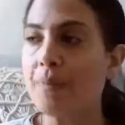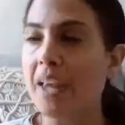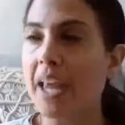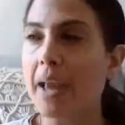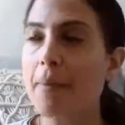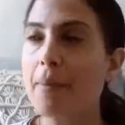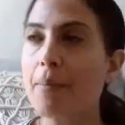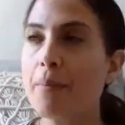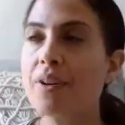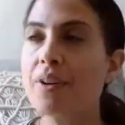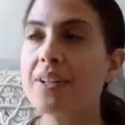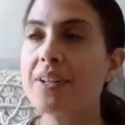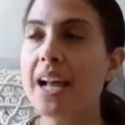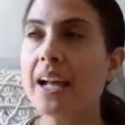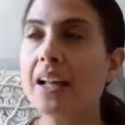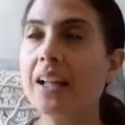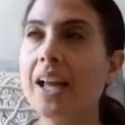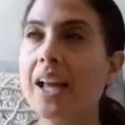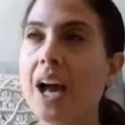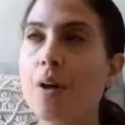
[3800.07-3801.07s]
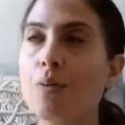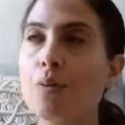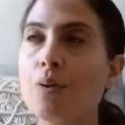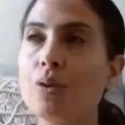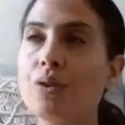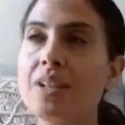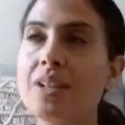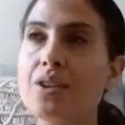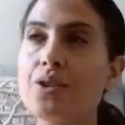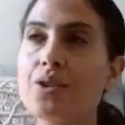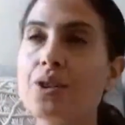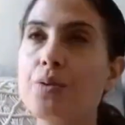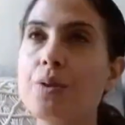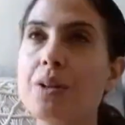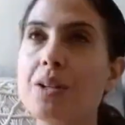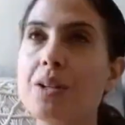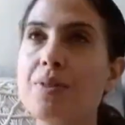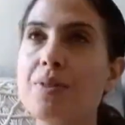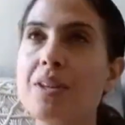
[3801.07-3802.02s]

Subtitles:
Can't remember exactly how old Cedric was,